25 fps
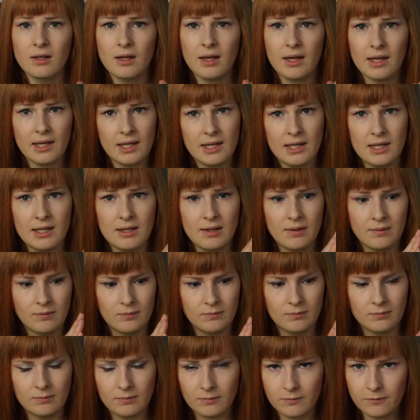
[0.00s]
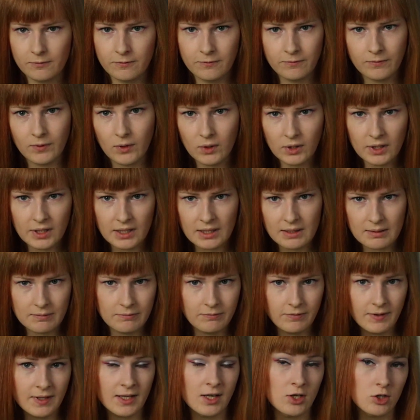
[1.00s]
a fully
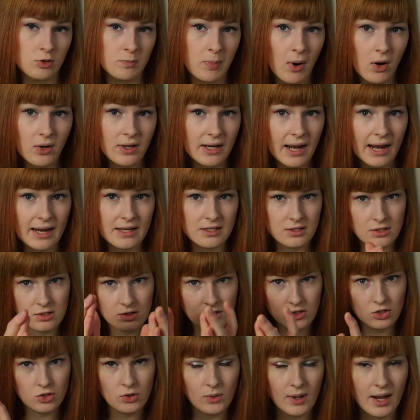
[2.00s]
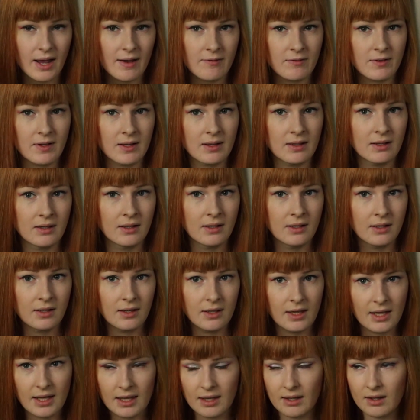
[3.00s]
finished podcast to having
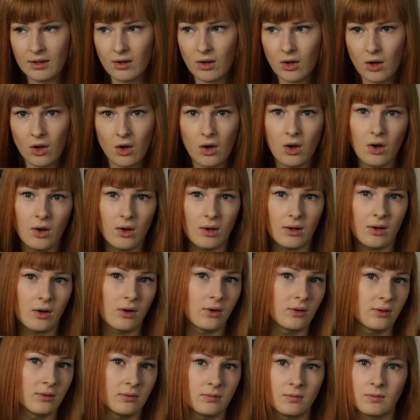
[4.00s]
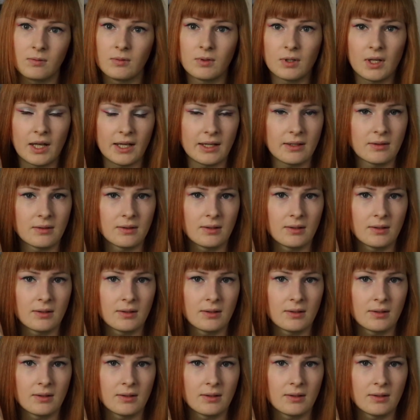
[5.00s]
it on like